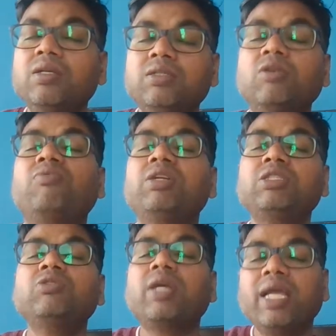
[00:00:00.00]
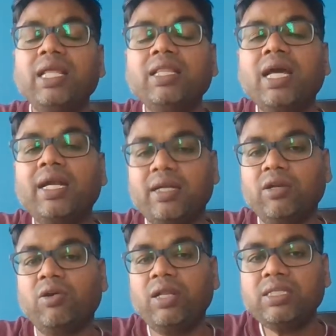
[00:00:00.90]
So once you gain that
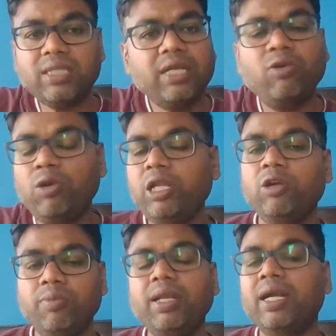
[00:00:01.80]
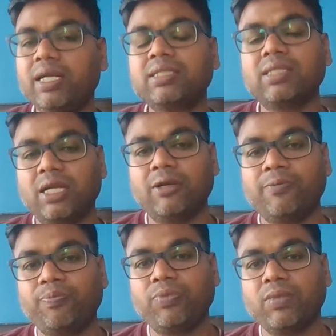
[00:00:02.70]
knowledge, then only you will understand.
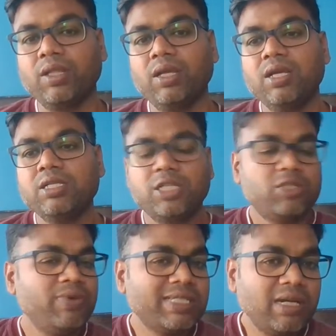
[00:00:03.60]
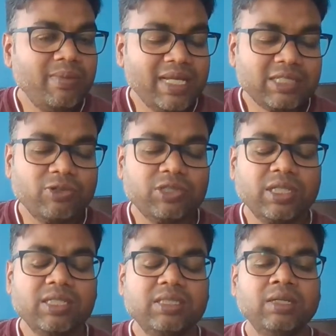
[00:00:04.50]
Situational based
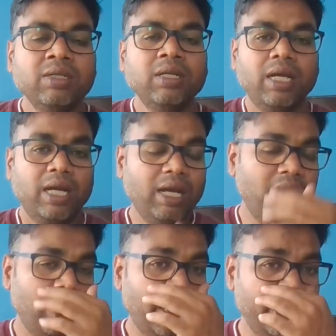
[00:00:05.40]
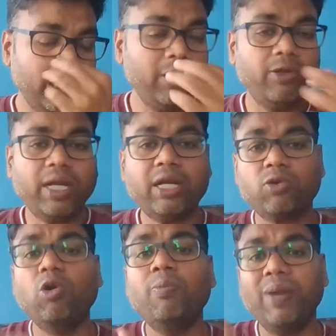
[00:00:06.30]
questions, I told you, right?
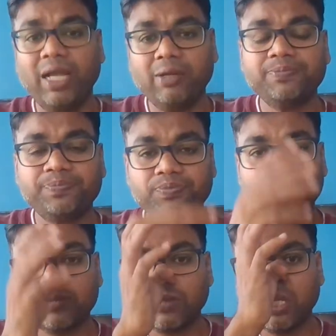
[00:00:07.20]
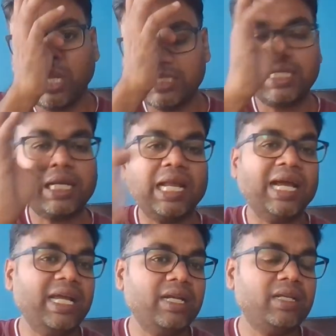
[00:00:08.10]
Role play. He's a
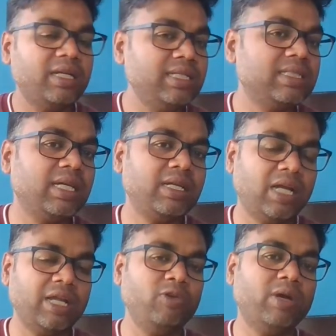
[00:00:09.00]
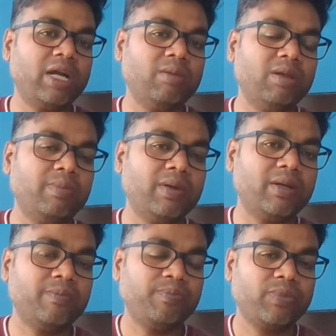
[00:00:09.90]
client, you are a developer,